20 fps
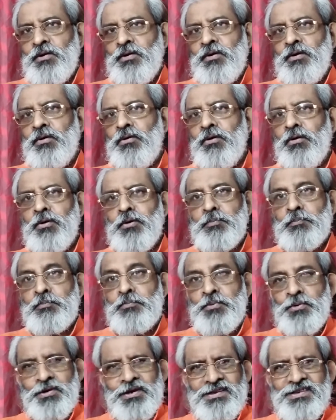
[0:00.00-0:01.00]
or
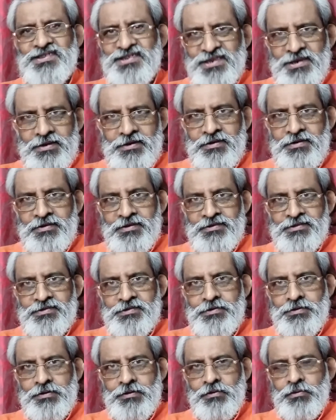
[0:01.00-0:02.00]
potential
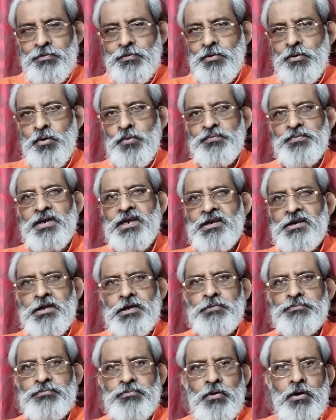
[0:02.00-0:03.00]
energy of a
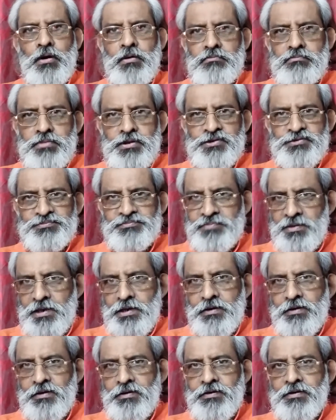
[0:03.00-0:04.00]
deformed
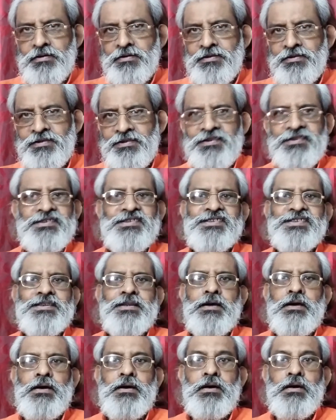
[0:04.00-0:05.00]
spring is
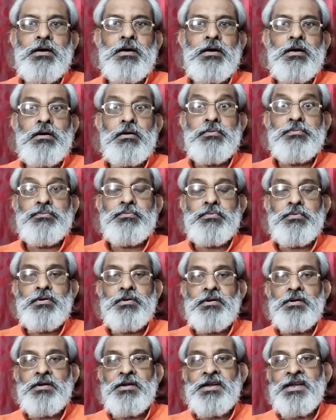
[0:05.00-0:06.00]
half
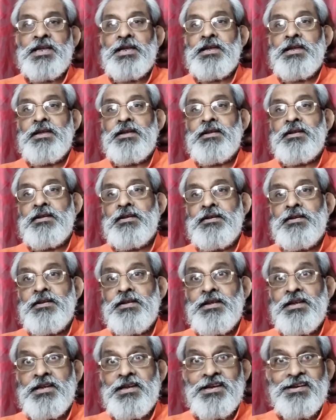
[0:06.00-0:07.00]

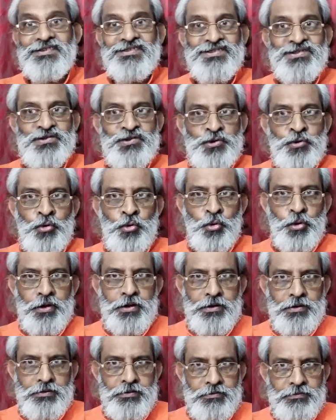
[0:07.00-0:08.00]
kx
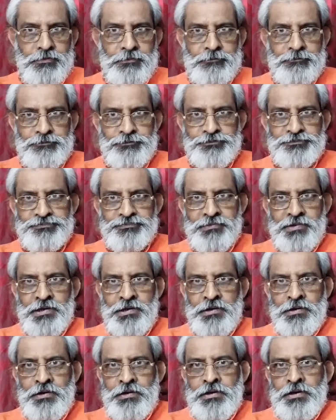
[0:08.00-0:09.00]
square.
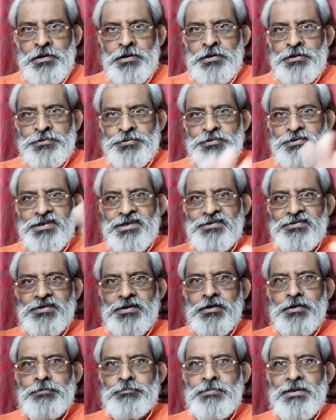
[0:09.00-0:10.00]
So these are
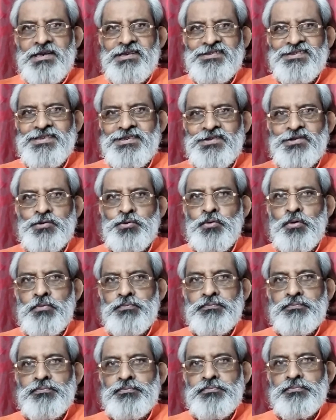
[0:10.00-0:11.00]
the basics of
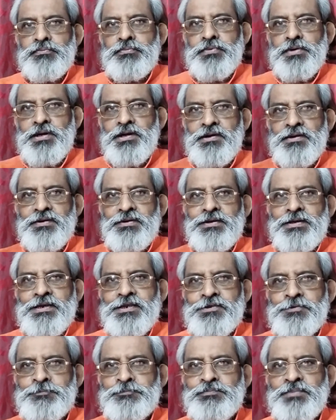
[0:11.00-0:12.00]
a
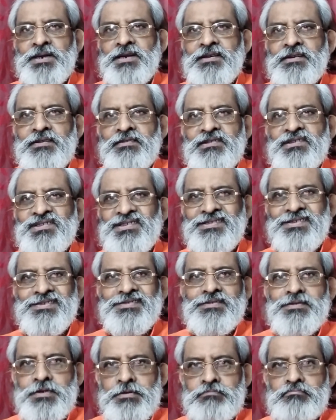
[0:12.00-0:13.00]
spring
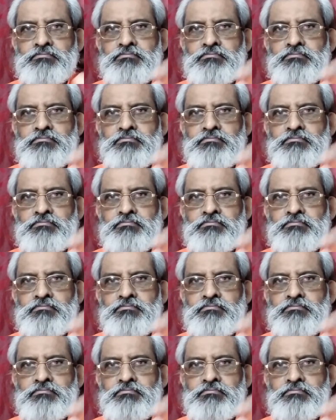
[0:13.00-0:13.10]
system.